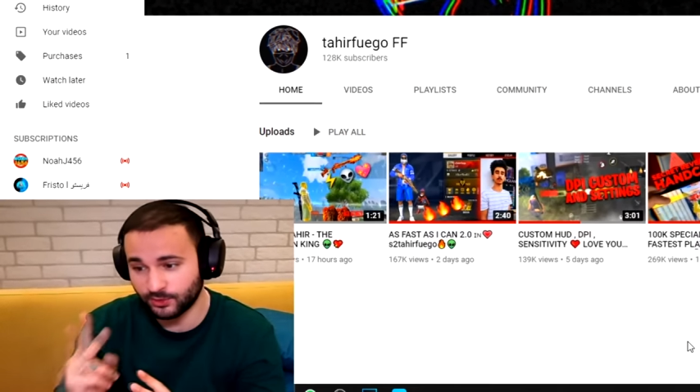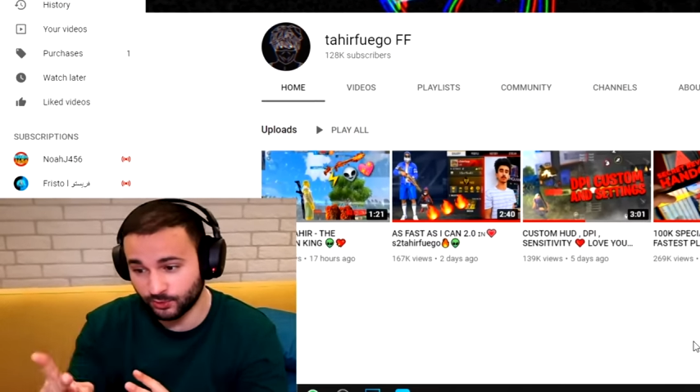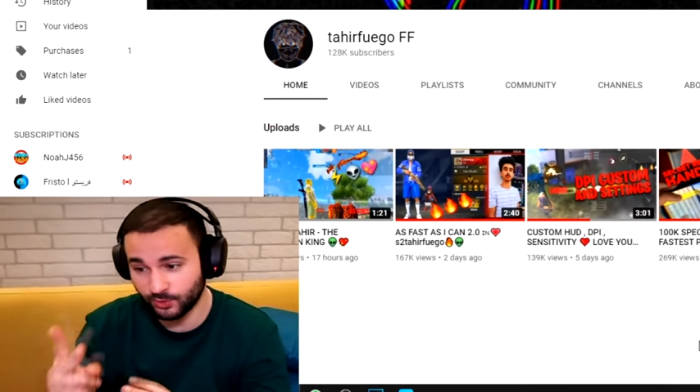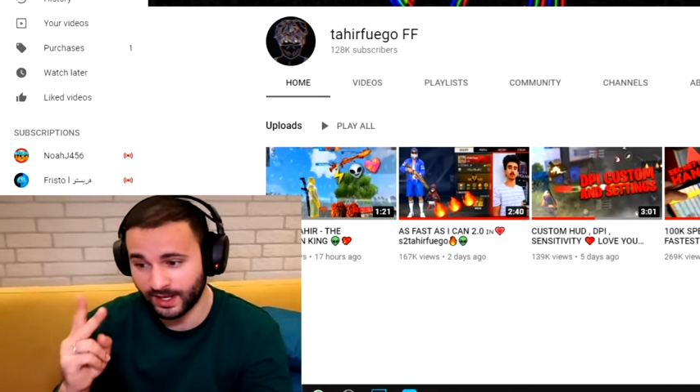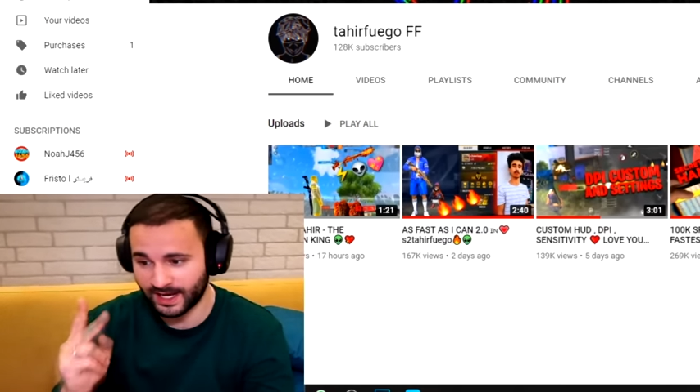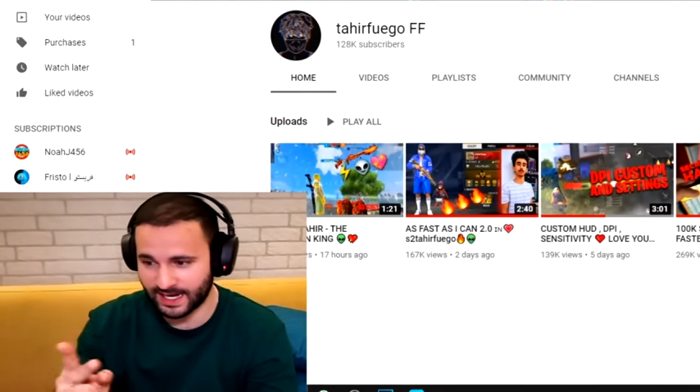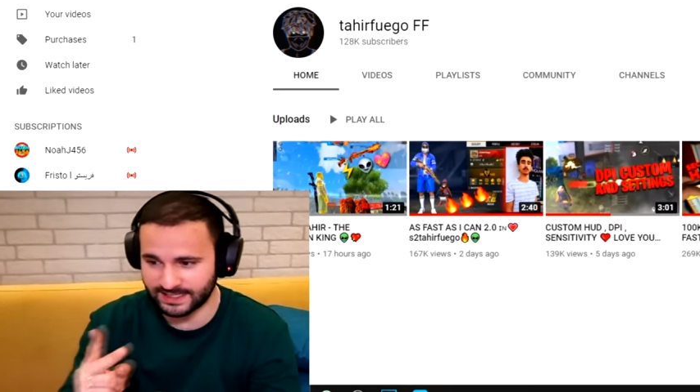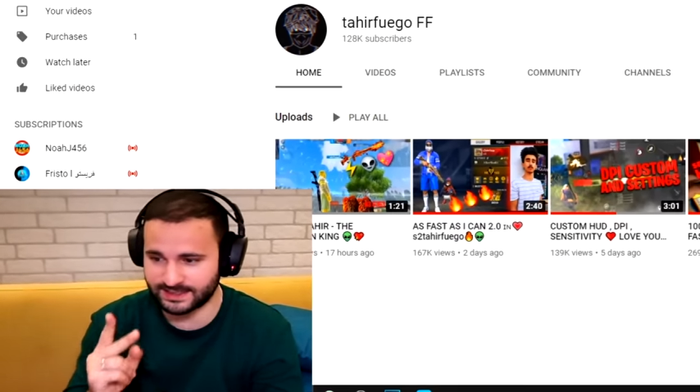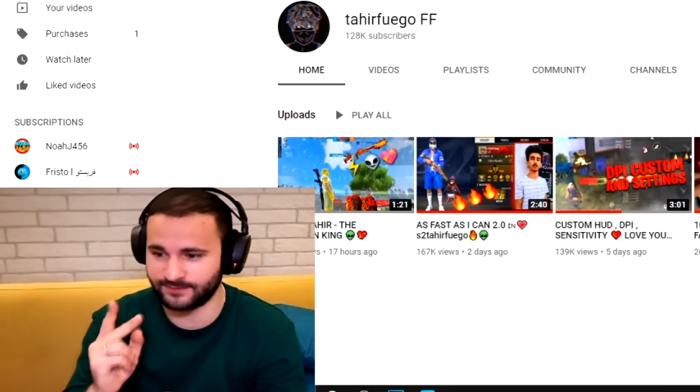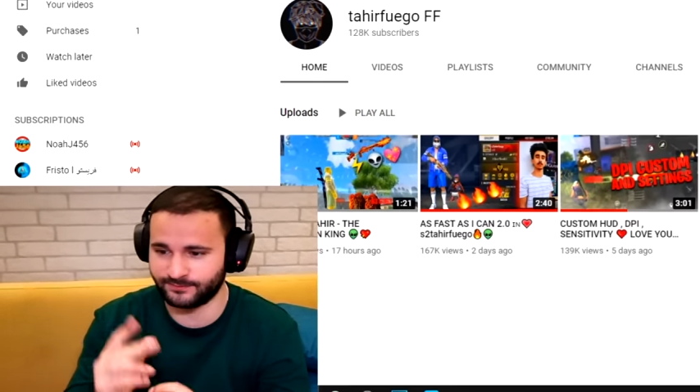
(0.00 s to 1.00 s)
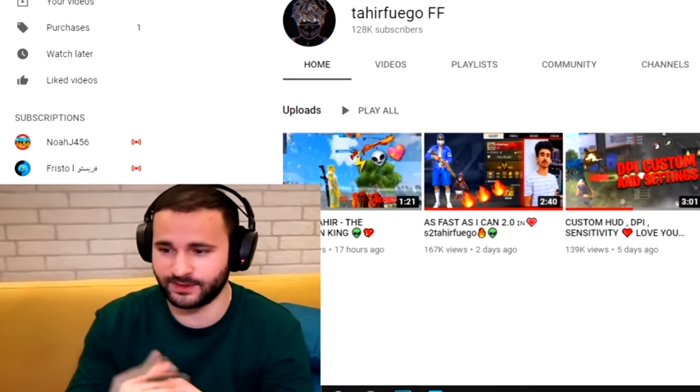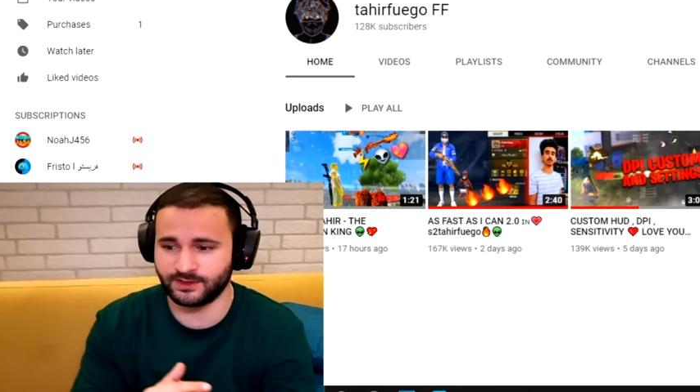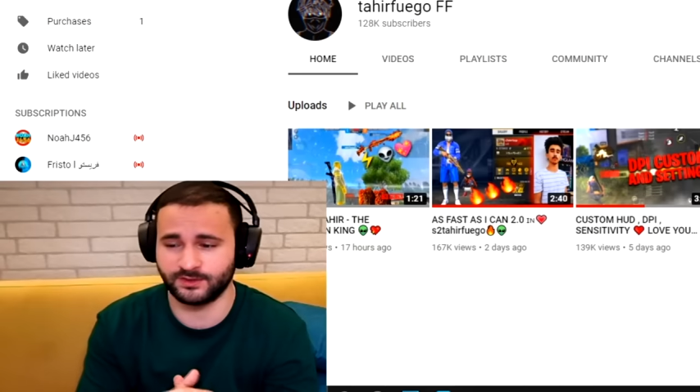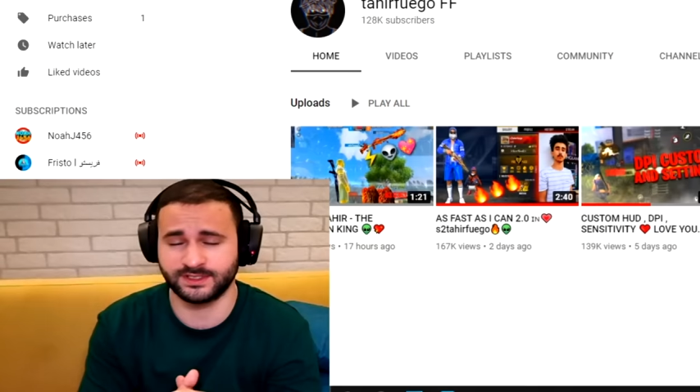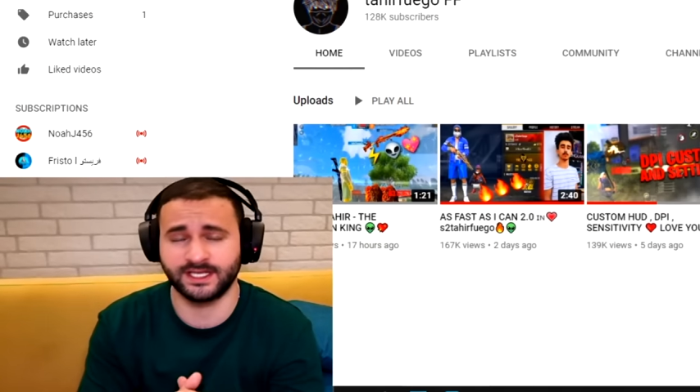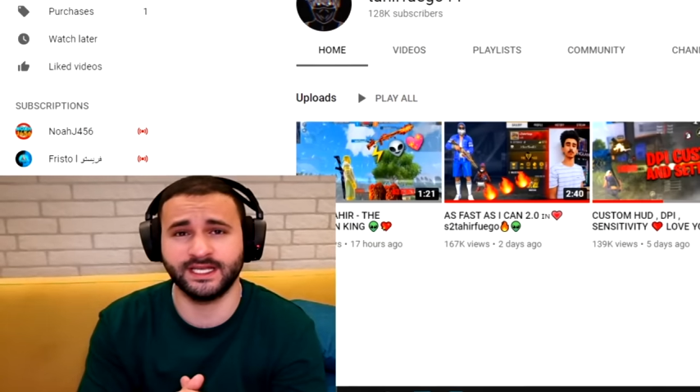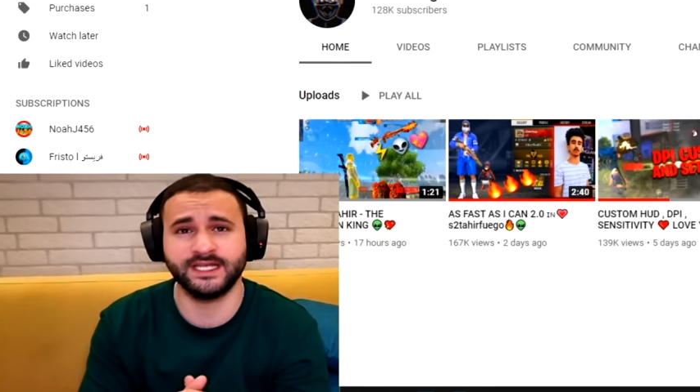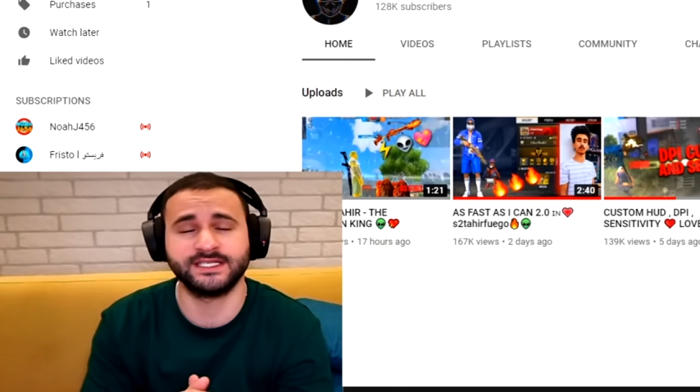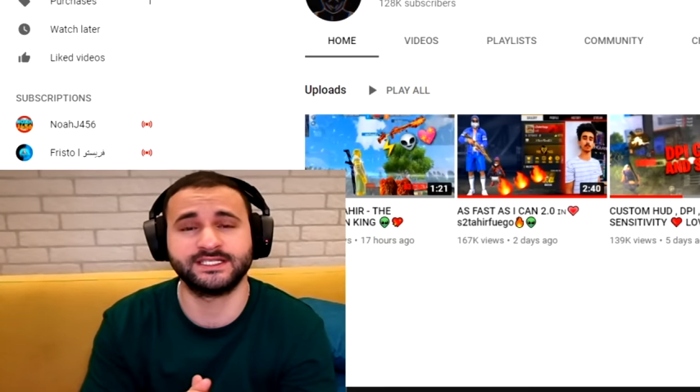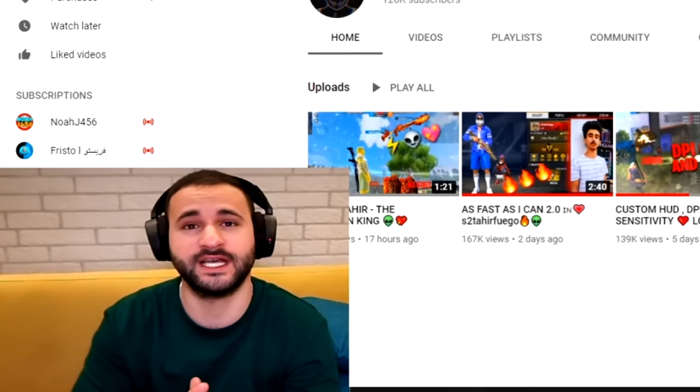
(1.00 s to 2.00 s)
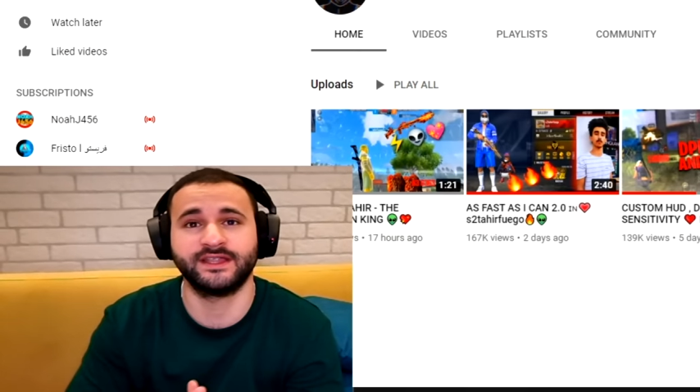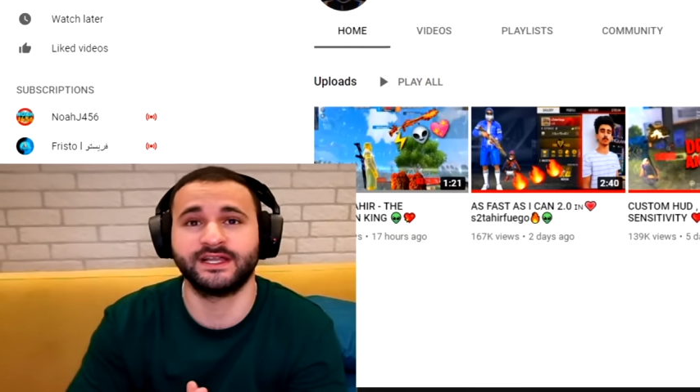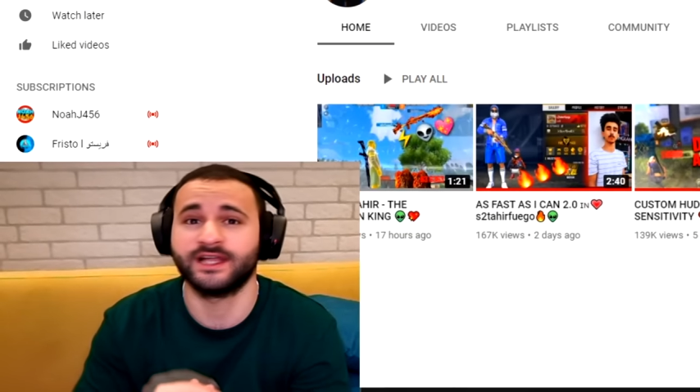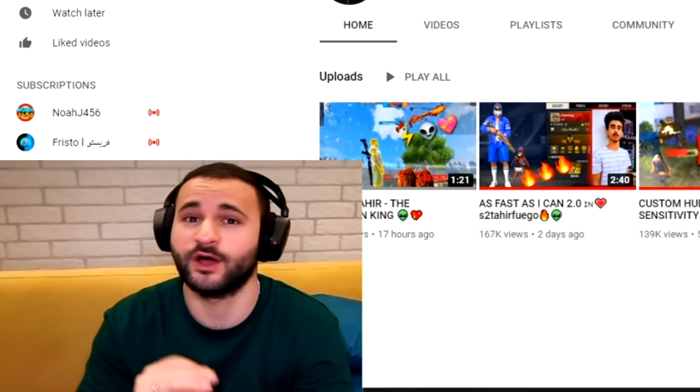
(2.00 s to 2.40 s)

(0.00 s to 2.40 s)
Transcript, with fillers: two last videos in his channel.